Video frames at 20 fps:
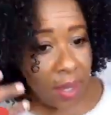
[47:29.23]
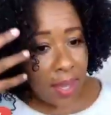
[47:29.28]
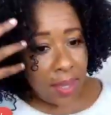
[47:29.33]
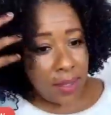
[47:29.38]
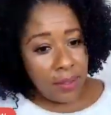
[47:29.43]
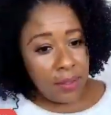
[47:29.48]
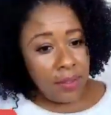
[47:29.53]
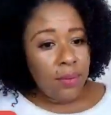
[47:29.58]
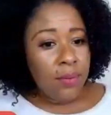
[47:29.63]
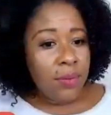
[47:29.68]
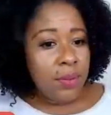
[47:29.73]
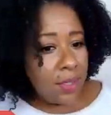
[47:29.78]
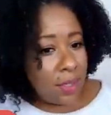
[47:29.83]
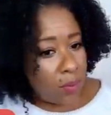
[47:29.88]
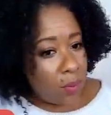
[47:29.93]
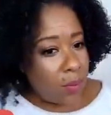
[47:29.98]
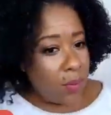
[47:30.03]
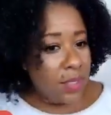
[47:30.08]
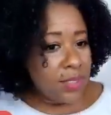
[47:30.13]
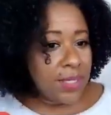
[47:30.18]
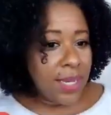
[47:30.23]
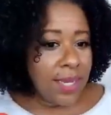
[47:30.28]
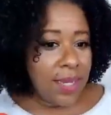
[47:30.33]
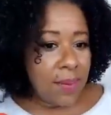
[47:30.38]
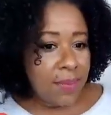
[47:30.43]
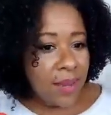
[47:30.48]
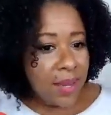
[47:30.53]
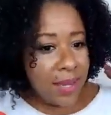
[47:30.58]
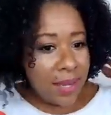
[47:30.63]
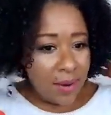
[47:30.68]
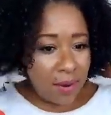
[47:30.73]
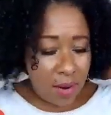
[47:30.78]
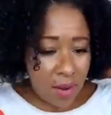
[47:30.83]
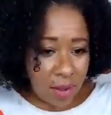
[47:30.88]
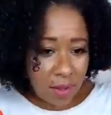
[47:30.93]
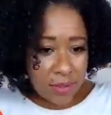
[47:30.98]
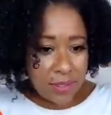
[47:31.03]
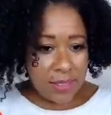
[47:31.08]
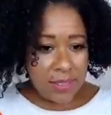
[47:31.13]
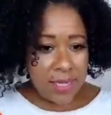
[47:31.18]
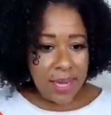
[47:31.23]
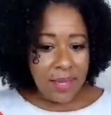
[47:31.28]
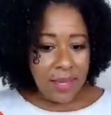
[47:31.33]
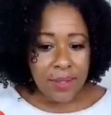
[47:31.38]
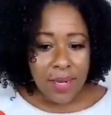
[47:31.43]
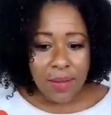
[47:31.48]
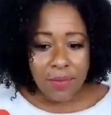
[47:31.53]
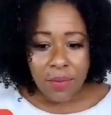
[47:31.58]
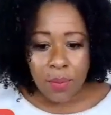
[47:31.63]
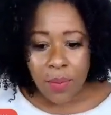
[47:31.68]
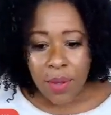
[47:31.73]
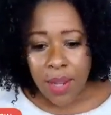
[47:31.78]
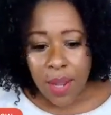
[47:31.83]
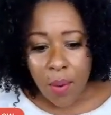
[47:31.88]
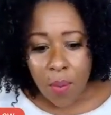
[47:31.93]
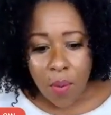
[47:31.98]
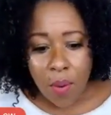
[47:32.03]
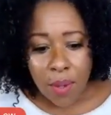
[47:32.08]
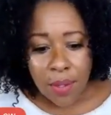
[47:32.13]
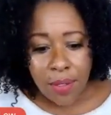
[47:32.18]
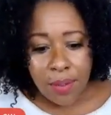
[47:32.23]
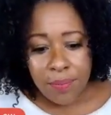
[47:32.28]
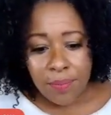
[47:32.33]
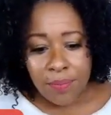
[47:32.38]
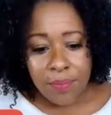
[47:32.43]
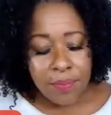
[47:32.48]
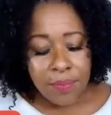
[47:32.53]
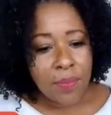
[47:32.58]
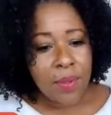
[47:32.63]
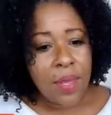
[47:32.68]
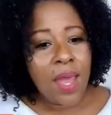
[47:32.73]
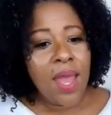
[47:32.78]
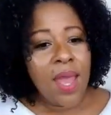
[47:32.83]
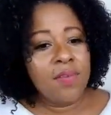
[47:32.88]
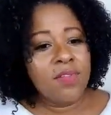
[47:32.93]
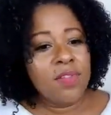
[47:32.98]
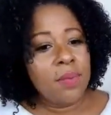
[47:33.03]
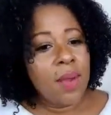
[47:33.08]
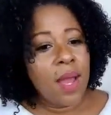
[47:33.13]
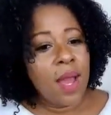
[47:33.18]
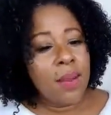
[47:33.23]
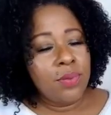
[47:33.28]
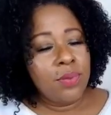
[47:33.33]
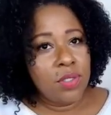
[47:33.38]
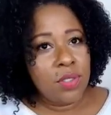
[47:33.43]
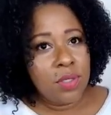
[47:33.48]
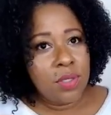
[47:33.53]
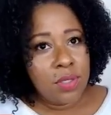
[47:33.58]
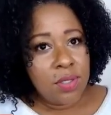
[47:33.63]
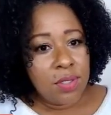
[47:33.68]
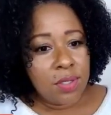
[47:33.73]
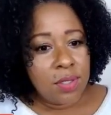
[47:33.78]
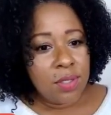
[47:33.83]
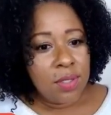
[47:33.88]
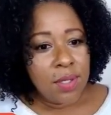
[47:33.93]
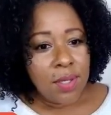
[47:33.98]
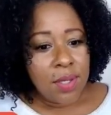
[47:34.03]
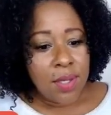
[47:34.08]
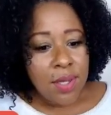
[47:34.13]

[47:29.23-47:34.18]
And literally, once I get my hair all styled out the way I want it, I have some options.